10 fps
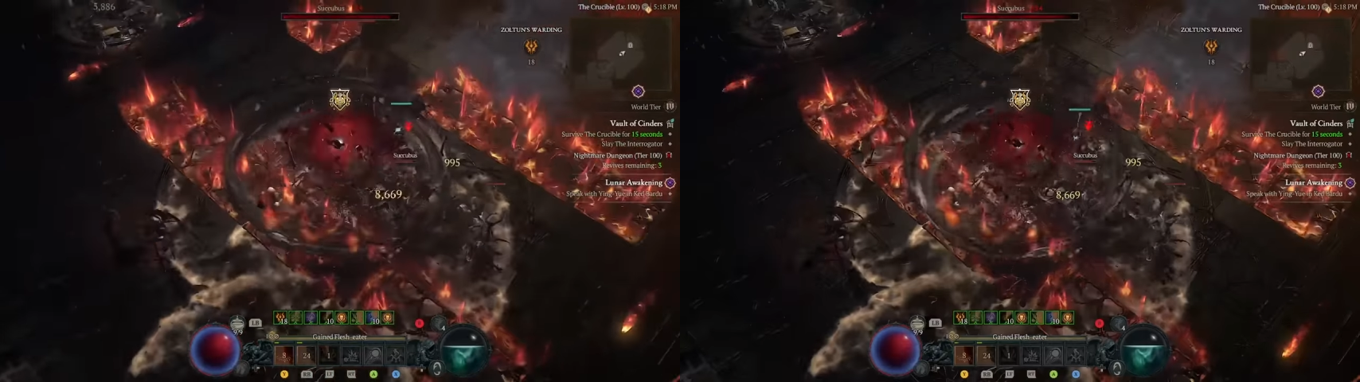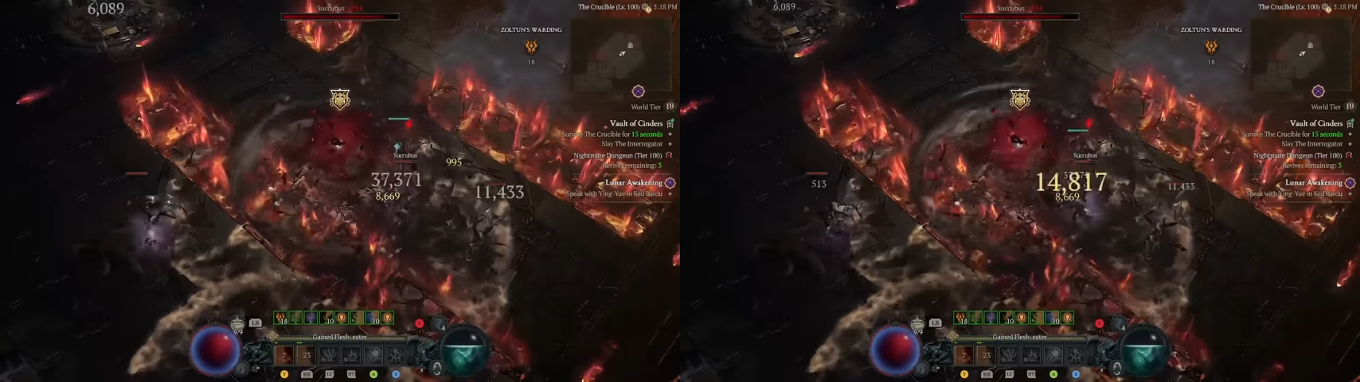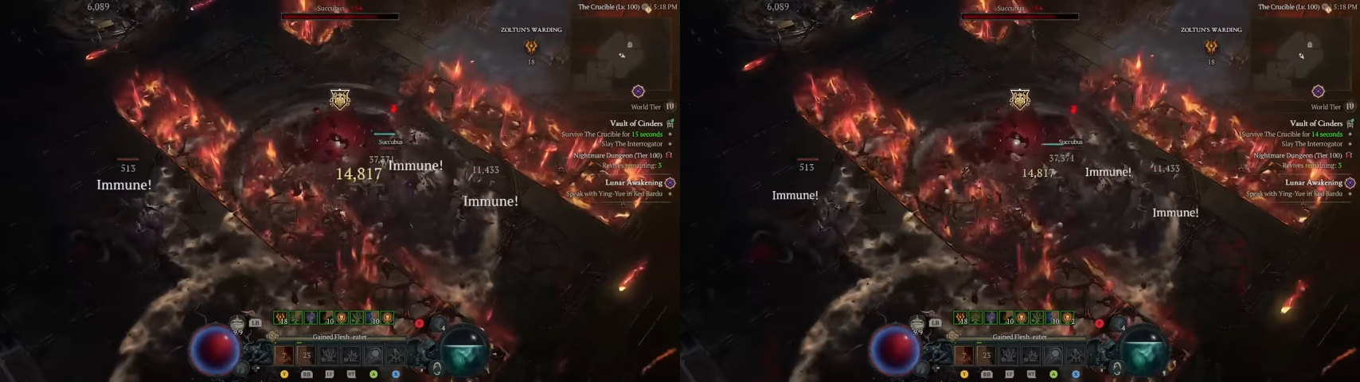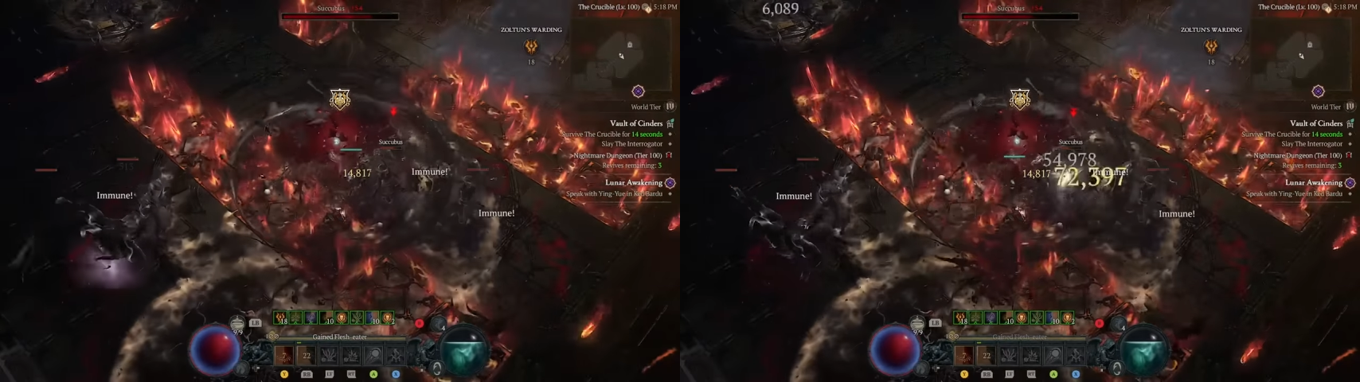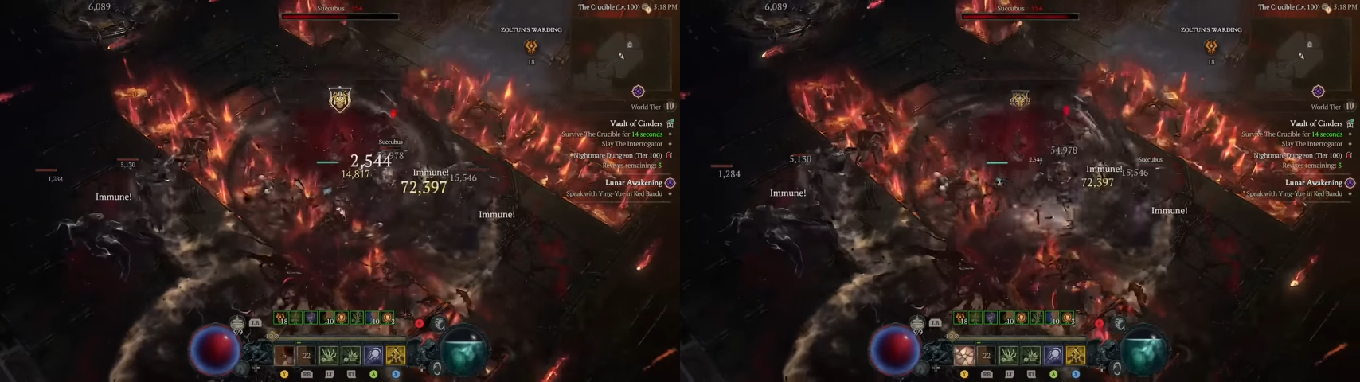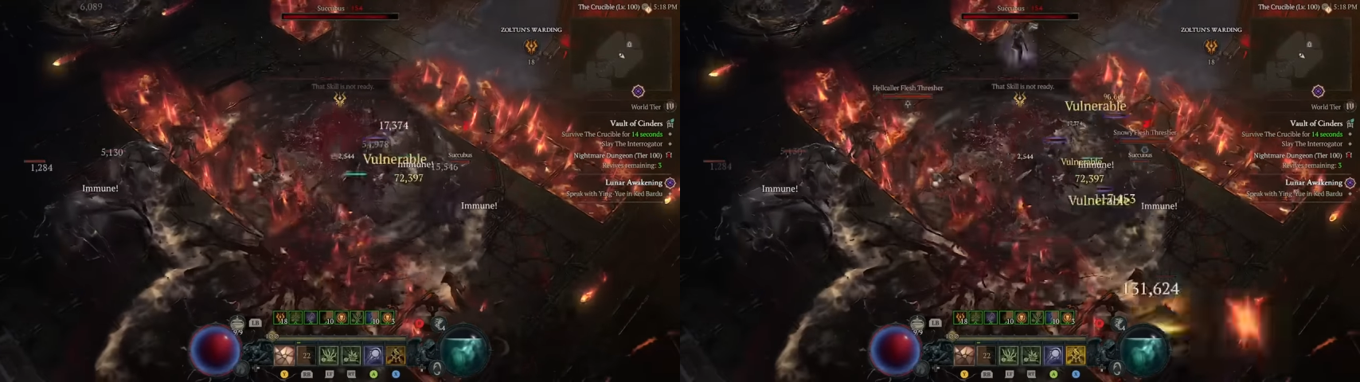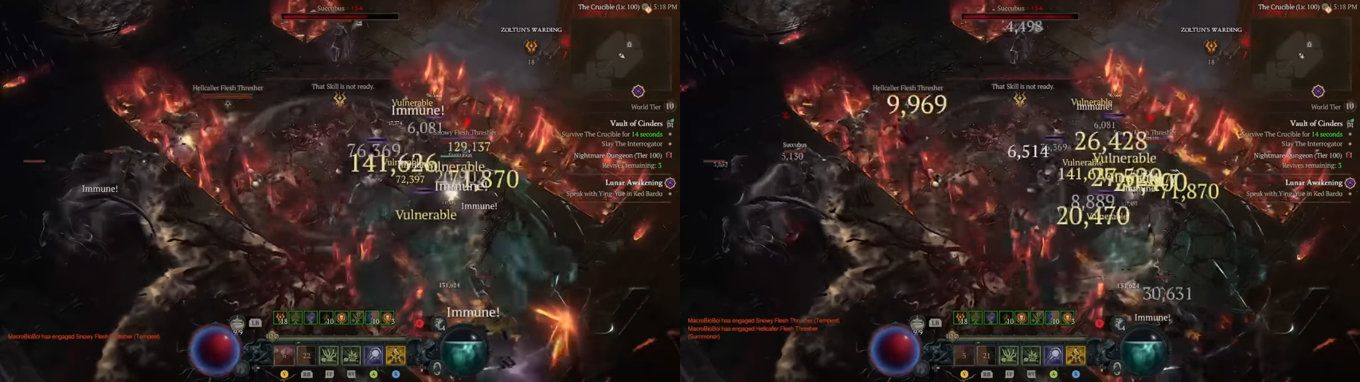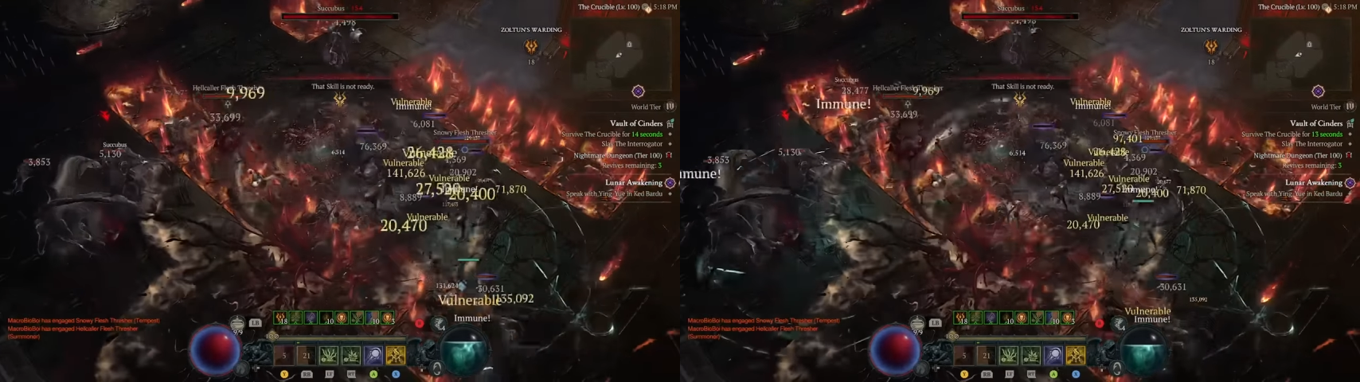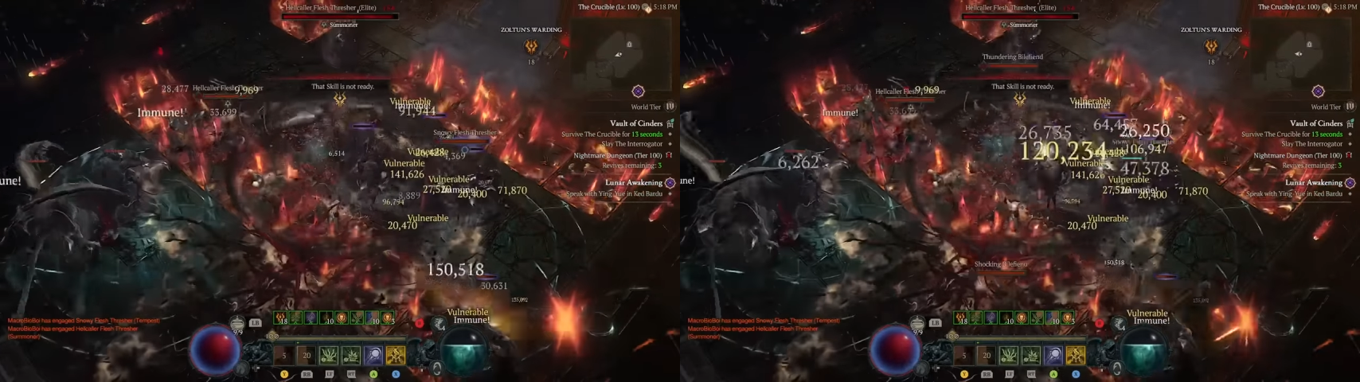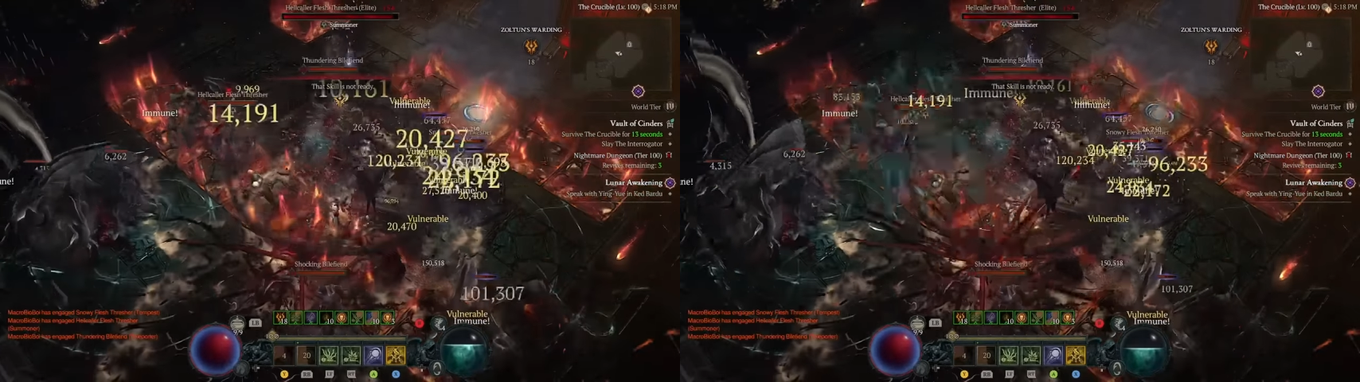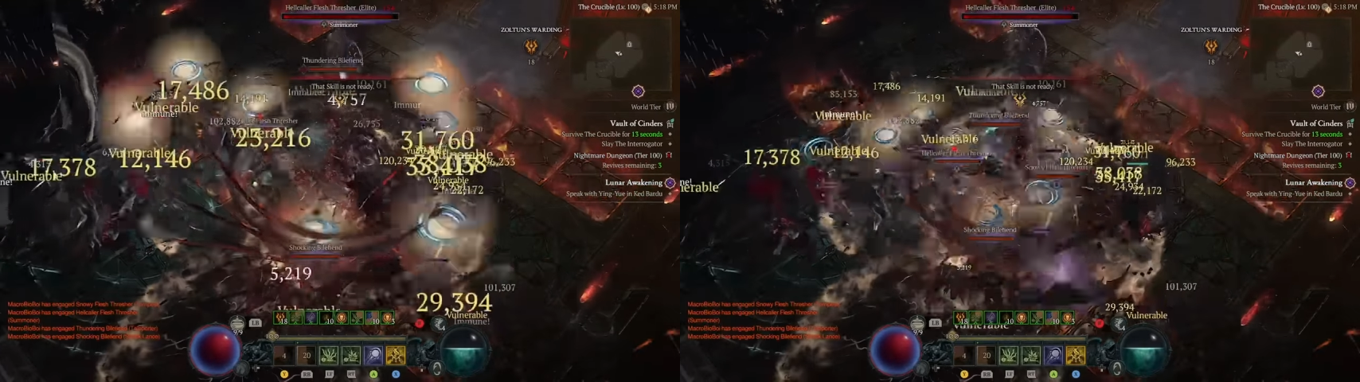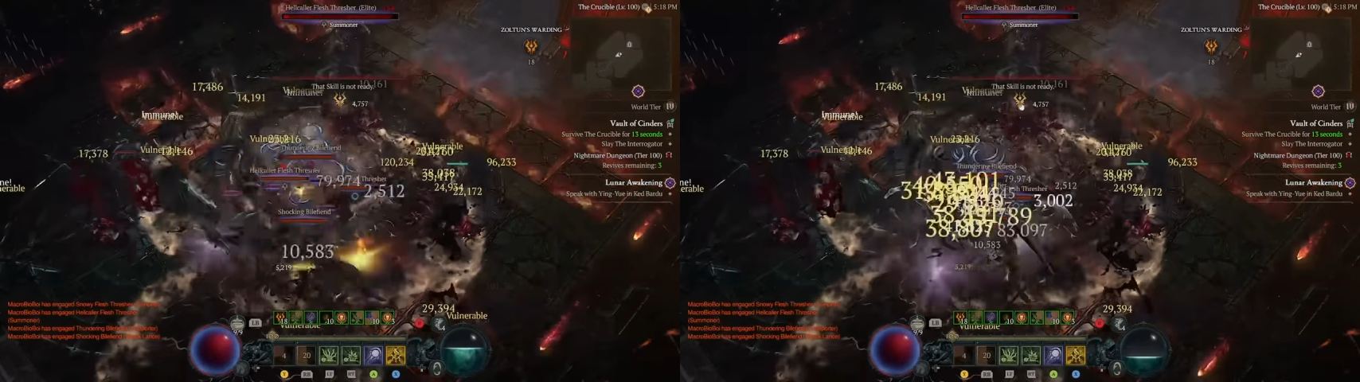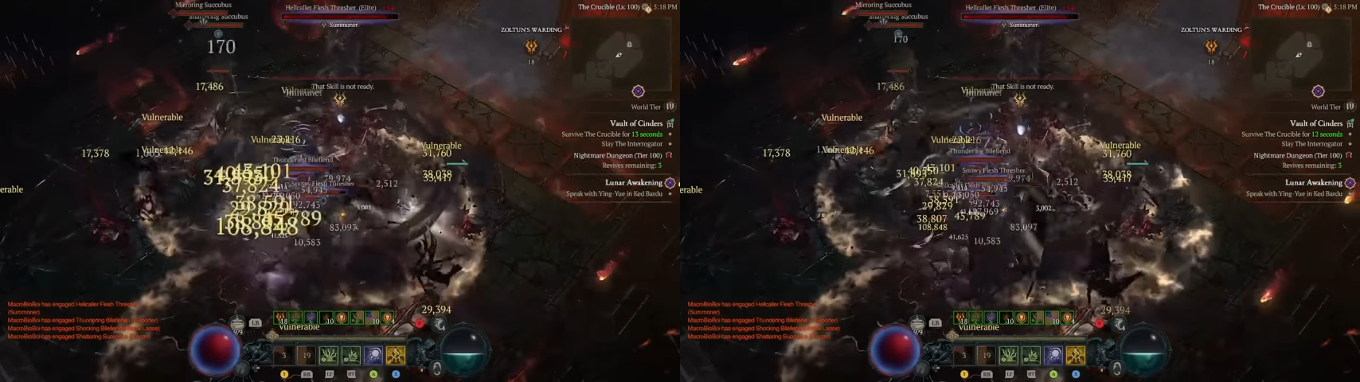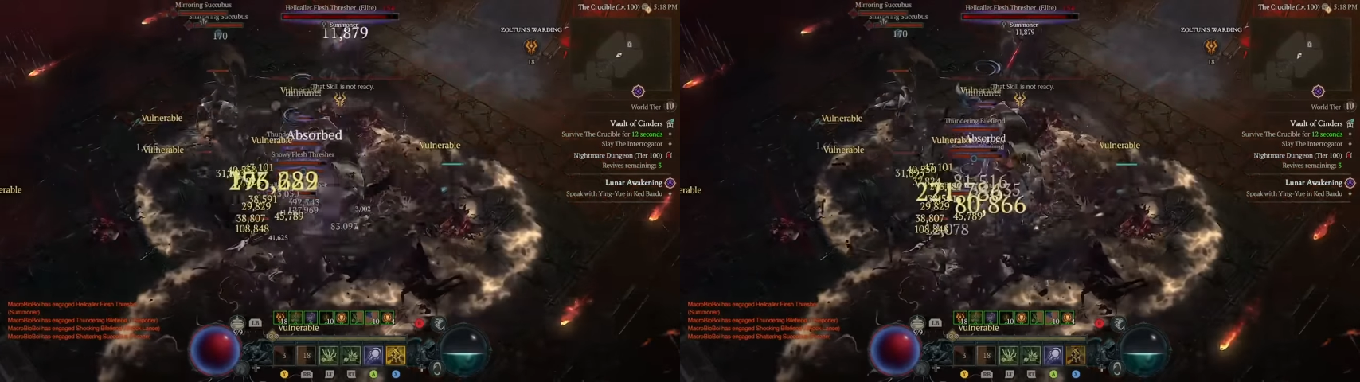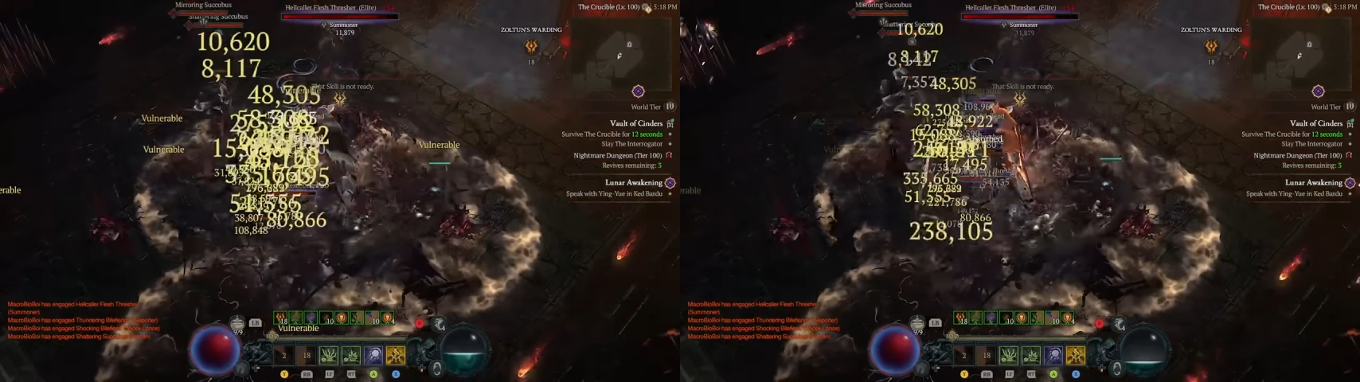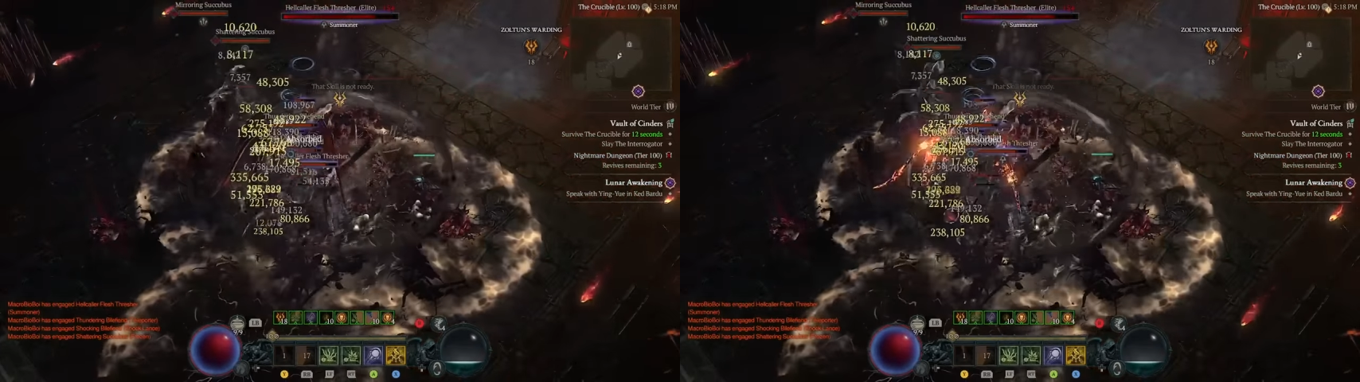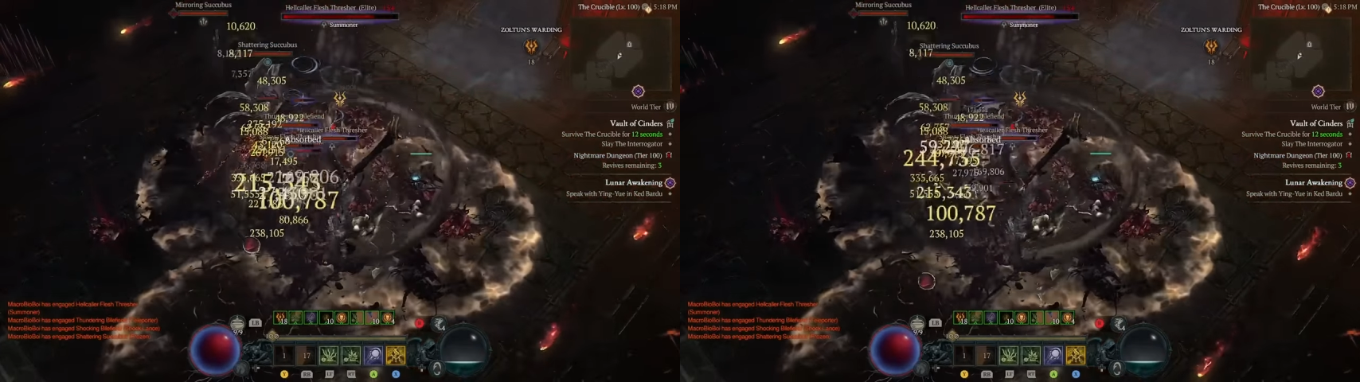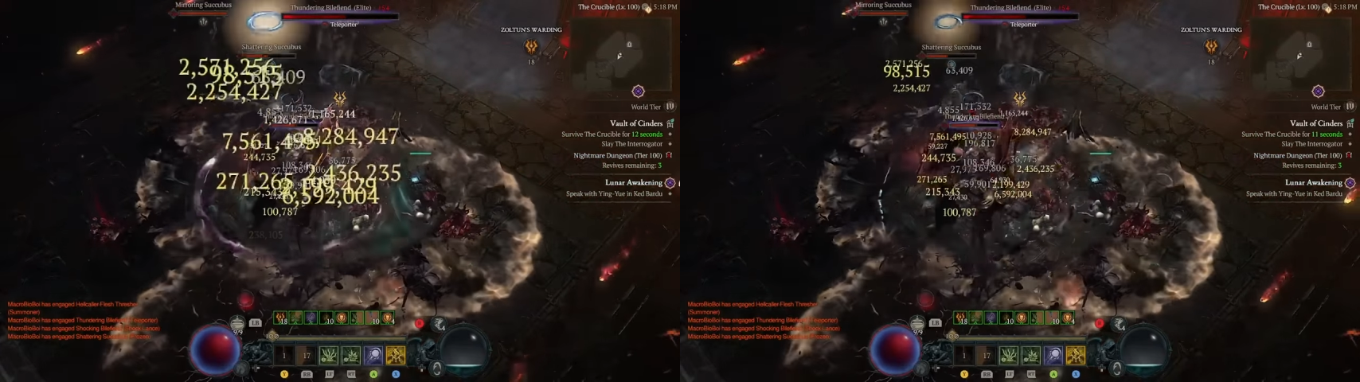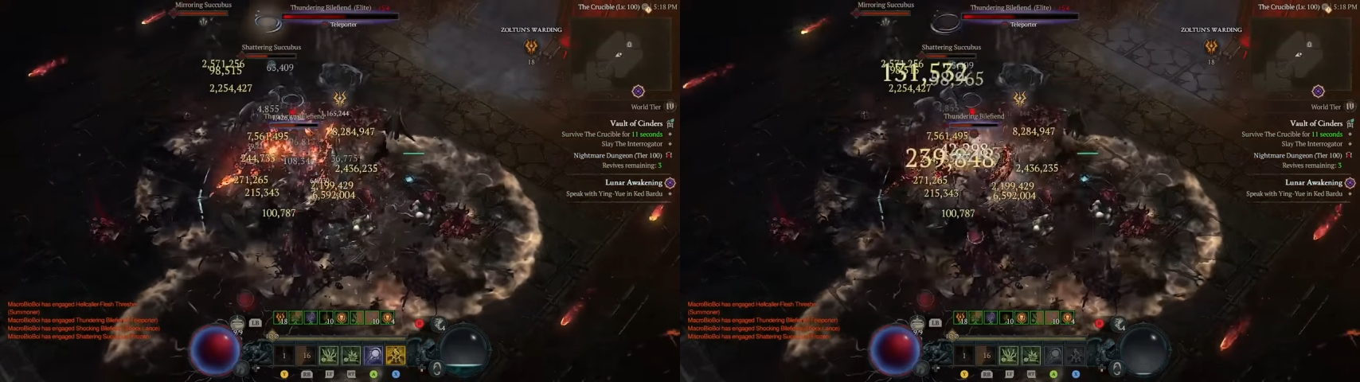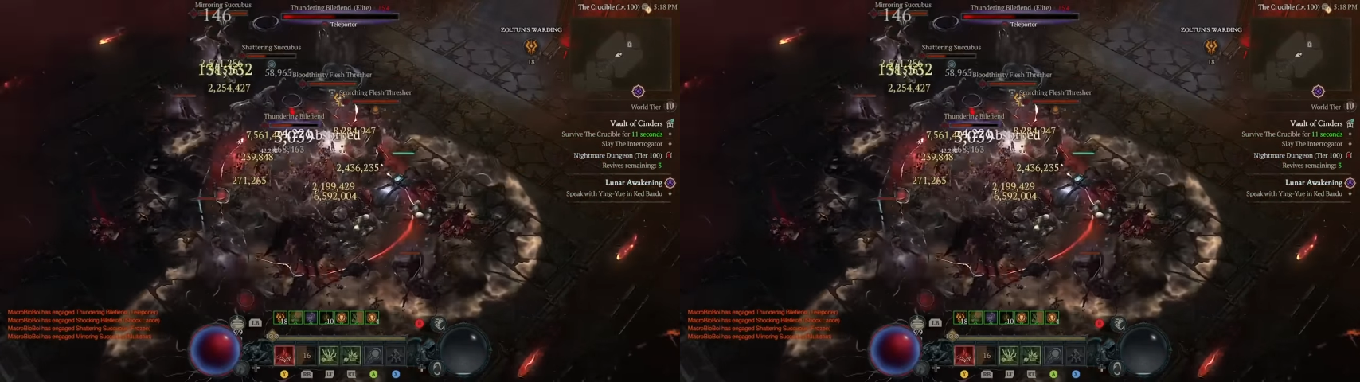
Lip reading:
(no speaker visible)